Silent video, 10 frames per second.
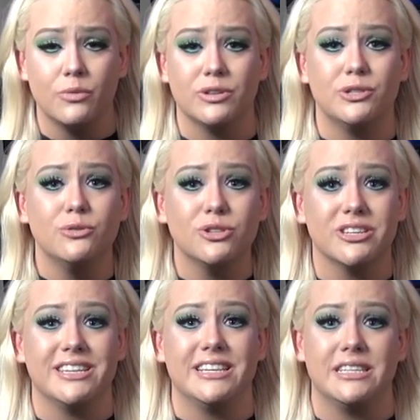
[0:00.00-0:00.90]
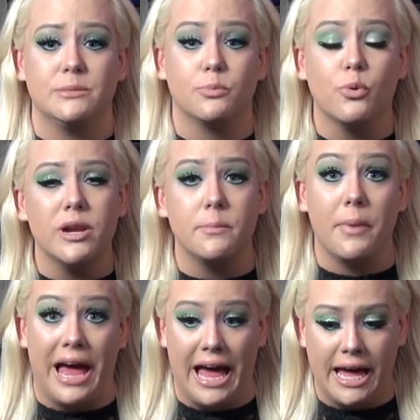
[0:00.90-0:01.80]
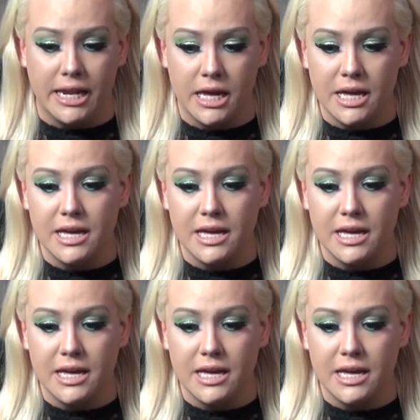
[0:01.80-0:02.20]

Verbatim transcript: which usually is pretty bad,